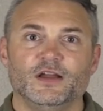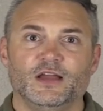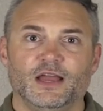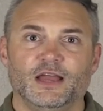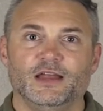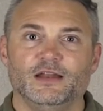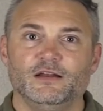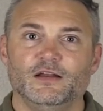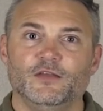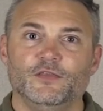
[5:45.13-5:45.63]

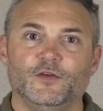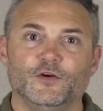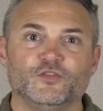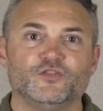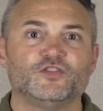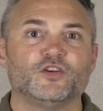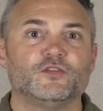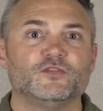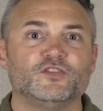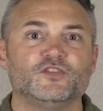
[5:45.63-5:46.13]
And
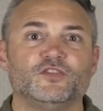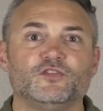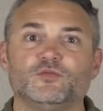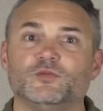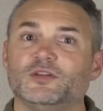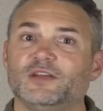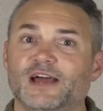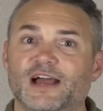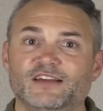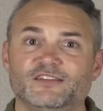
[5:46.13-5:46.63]
those services
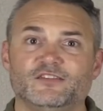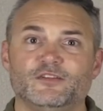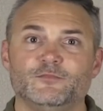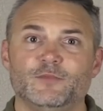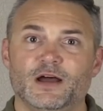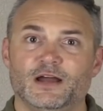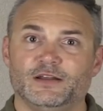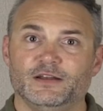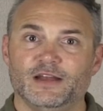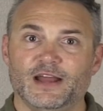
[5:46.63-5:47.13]
will last
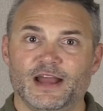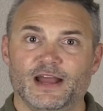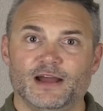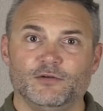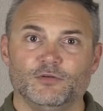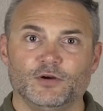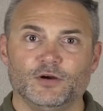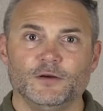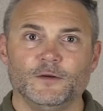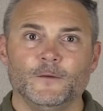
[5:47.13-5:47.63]
about an
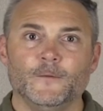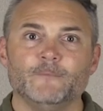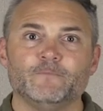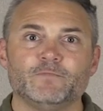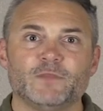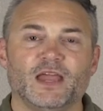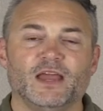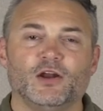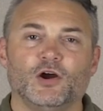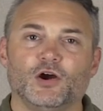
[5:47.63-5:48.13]
hour.
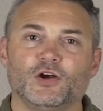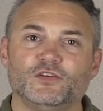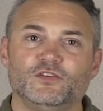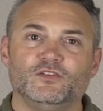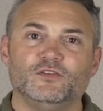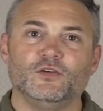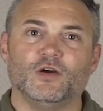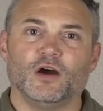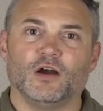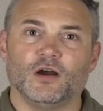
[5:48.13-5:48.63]
And
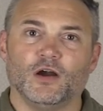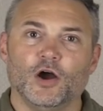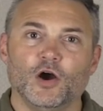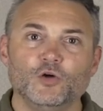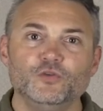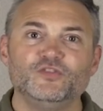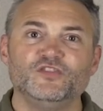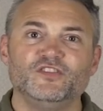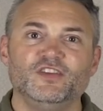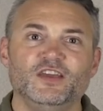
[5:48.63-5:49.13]
our
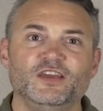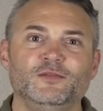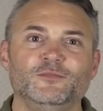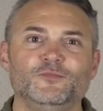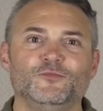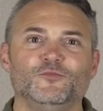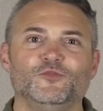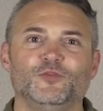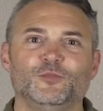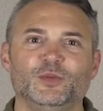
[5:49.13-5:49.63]
host
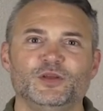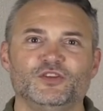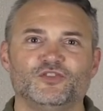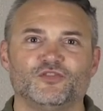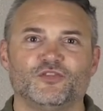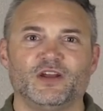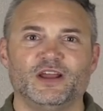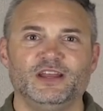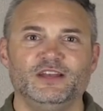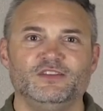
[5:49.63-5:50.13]
team will be
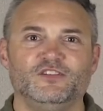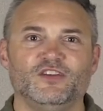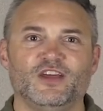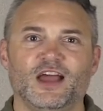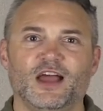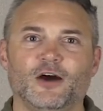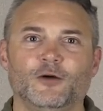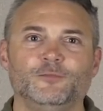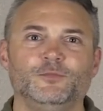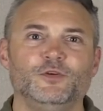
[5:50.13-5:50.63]
trained to
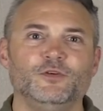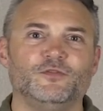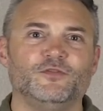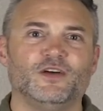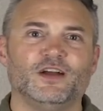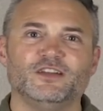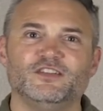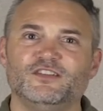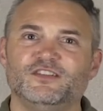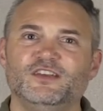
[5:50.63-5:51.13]
help you
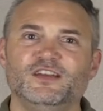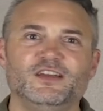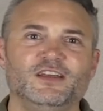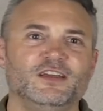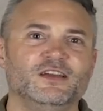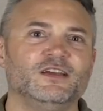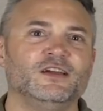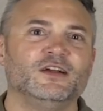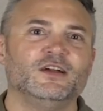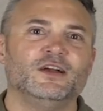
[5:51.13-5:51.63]
find
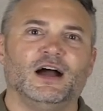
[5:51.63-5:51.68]
seating.